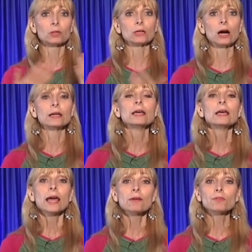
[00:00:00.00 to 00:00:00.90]
Lord God.
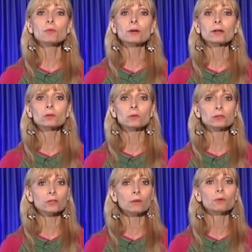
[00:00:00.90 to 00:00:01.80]
Everywhere,
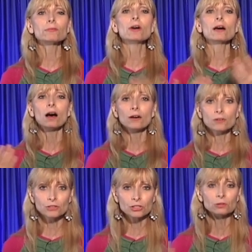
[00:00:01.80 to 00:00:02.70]
Lord God, we've not
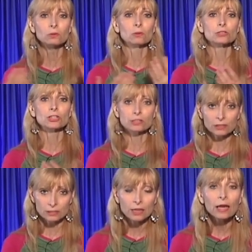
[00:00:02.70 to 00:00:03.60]
honored you, Lord
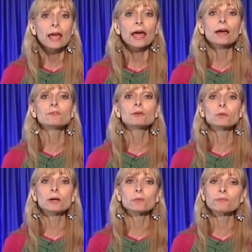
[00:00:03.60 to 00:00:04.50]
Jesus.
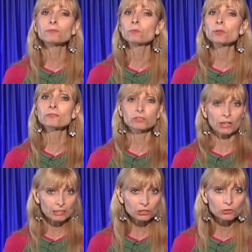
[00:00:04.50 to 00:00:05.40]
Everywhere we've, we've
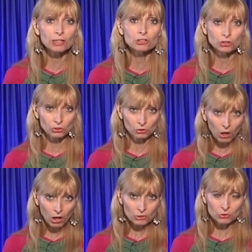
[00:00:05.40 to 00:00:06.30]
transgressed your
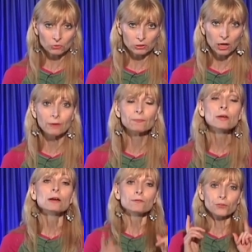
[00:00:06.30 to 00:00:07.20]
laws, Lord God.
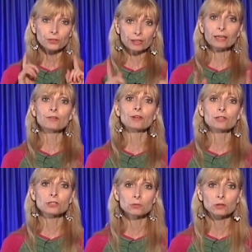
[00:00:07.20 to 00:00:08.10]
Forgive
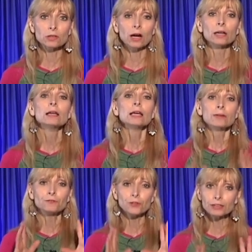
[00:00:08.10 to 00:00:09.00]
us, Lord God,
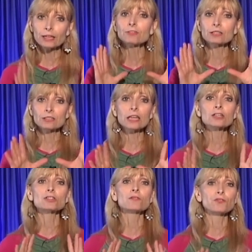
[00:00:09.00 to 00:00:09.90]
and forgive this
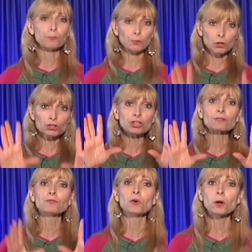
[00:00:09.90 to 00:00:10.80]
nation for
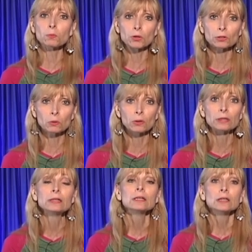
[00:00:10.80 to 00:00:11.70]
pushing forward, Lord.